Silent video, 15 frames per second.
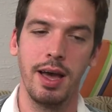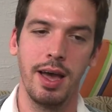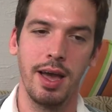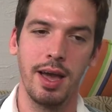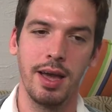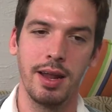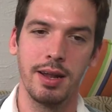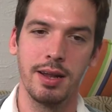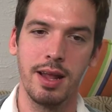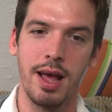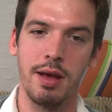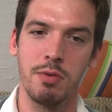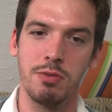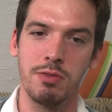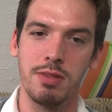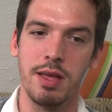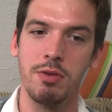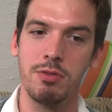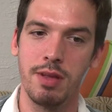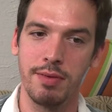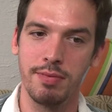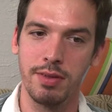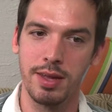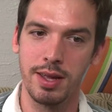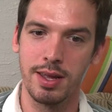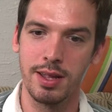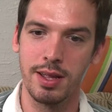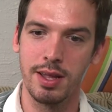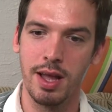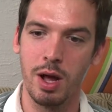And it was
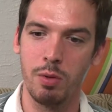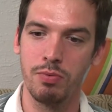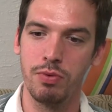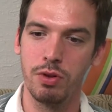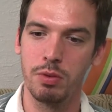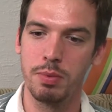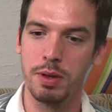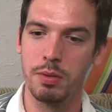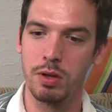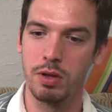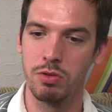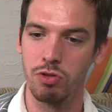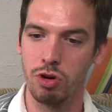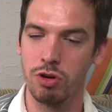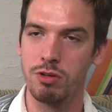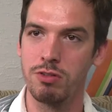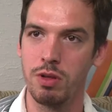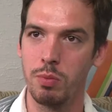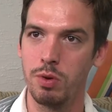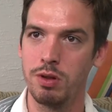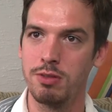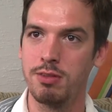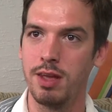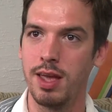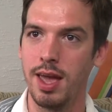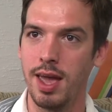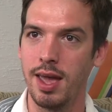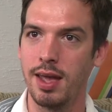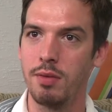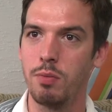definitely helpful to be able to turn to someone and say,
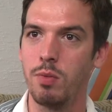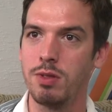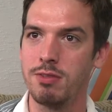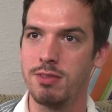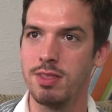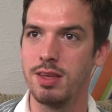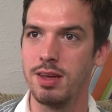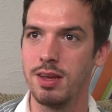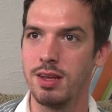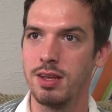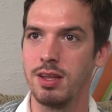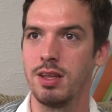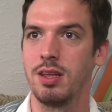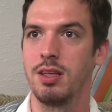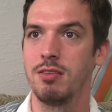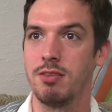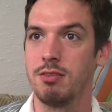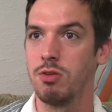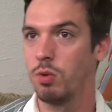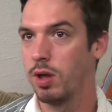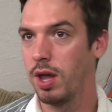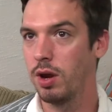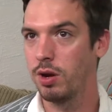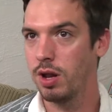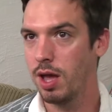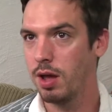hey, is this okay or